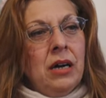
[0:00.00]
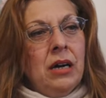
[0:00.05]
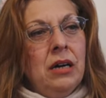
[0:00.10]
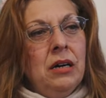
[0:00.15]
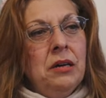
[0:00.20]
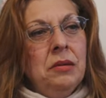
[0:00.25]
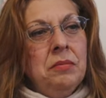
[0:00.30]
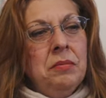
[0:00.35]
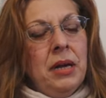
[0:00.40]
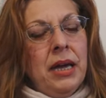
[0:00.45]

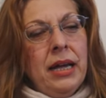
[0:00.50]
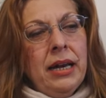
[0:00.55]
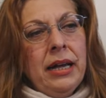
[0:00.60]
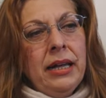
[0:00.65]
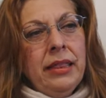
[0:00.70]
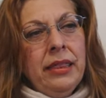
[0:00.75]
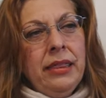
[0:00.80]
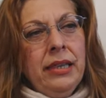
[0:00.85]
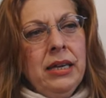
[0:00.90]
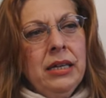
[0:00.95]
And I
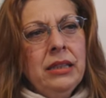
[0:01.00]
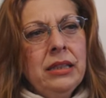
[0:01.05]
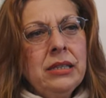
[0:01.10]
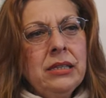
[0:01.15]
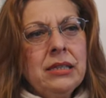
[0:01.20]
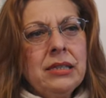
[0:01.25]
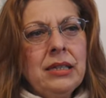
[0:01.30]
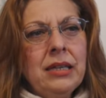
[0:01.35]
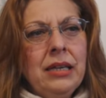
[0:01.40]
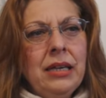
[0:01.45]
think
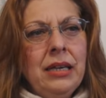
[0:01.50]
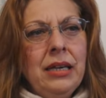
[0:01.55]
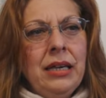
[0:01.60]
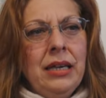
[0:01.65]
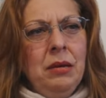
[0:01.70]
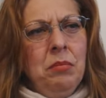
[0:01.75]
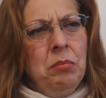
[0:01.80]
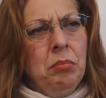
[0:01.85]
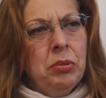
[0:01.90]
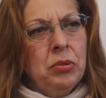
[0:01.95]
this
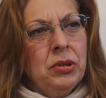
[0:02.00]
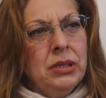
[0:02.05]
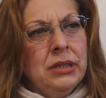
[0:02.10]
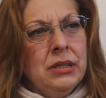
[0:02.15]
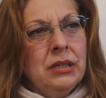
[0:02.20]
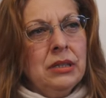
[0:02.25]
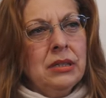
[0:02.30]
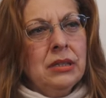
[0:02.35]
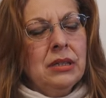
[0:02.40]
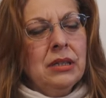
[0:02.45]

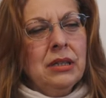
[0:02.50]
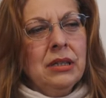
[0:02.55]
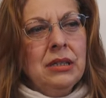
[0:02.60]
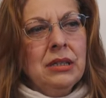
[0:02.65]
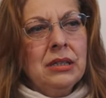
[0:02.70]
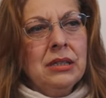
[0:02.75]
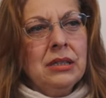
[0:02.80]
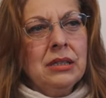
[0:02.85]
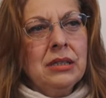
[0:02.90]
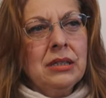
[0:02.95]
imprint,
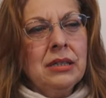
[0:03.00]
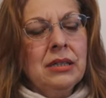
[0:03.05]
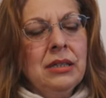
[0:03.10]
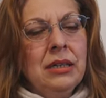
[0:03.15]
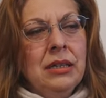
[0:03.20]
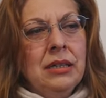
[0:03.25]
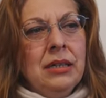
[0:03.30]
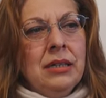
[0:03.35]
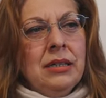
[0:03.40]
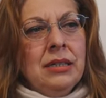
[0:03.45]
this
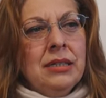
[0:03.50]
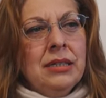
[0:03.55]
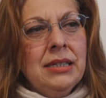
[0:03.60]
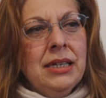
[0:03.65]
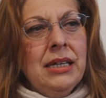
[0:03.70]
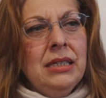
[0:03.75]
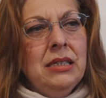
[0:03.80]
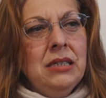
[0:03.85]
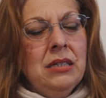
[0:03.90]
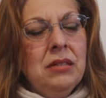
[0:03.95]

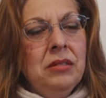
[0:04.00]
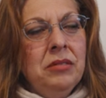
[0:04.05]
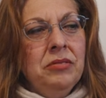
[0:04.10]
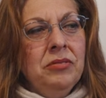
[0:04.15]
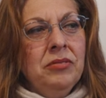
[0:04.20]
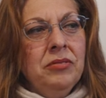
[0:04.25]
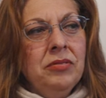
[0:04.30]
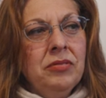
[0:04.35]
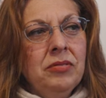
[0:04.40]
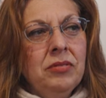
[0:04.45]
sense of
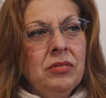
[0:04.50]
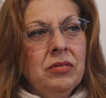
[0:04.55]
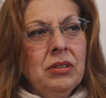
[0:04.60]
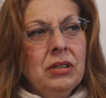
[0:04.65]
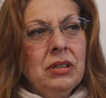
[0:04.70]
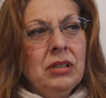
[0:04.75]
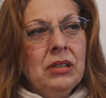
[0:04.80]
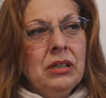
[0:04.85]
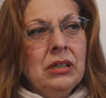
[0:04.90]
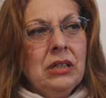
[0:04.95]

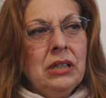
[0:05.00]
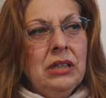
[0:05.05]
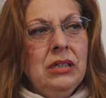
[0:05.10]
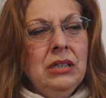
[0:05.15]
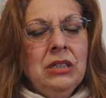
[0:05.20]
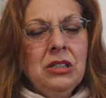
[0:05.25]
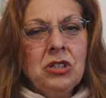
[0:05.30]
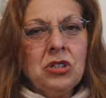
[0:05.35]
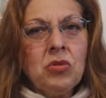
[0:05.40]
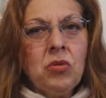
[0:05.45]

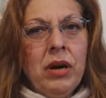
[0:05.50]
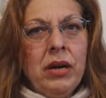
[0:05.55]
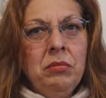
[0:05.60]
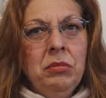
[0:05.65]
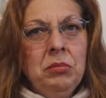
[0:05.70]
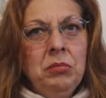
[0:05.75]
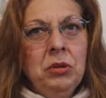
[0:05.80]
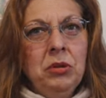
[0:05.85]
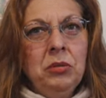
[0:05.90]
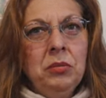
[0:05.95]

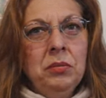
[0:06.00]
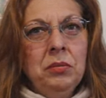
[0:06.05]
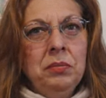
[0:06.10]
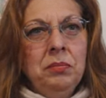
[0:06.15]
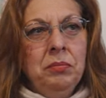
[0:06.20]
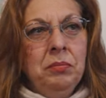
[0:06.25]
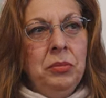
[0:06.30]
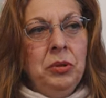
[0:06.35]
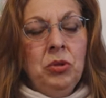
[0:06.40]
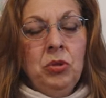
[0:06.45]
indescribable
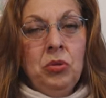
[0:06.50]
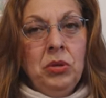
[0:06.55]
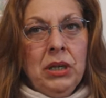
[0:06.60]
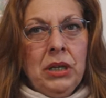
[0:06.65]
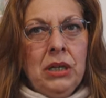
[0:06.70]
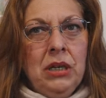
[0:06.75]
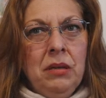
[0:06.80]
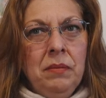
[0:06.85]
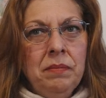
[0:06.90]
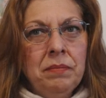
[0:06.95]
beauty